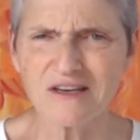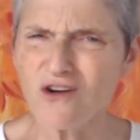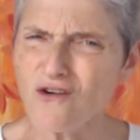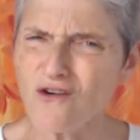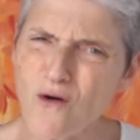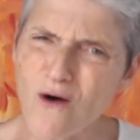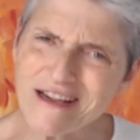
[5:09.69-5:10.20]

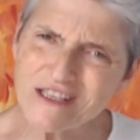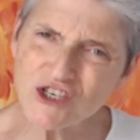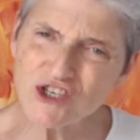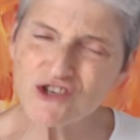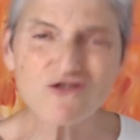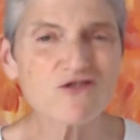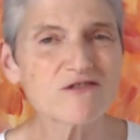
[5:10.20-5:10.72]
Not quite
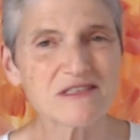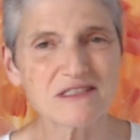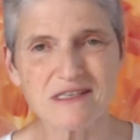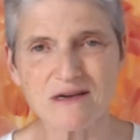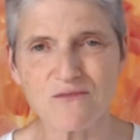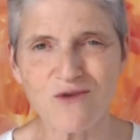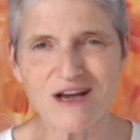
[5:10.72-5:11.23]
sure in
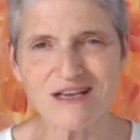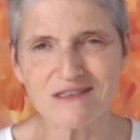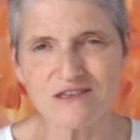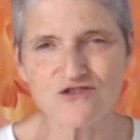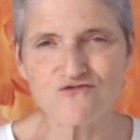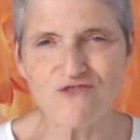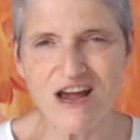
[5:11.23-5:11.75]
some ways
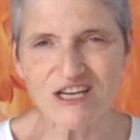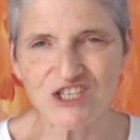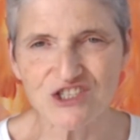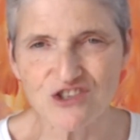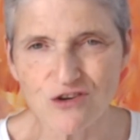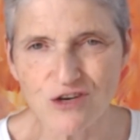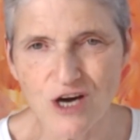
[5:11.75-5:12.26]
the
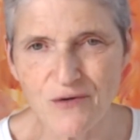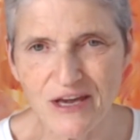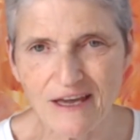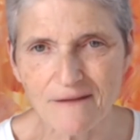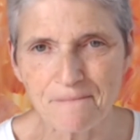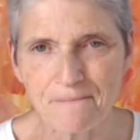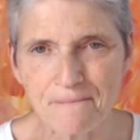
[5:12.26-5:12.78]
direction you're
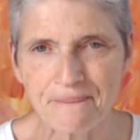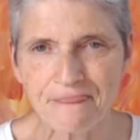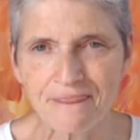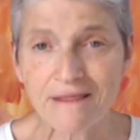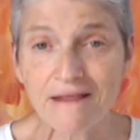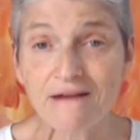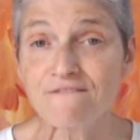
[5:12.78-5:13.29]
going in.
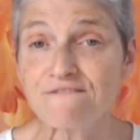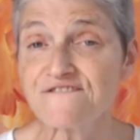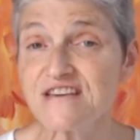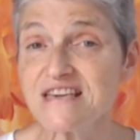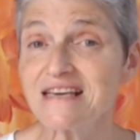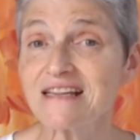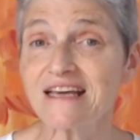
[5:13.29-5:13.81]

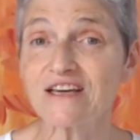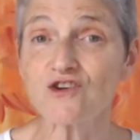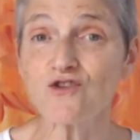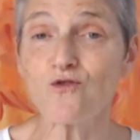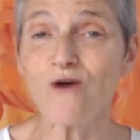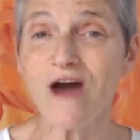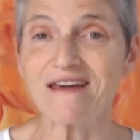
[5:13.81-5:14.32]
Feeling
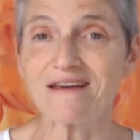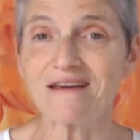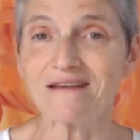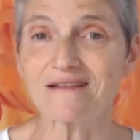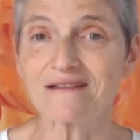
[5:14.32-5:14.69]
your way.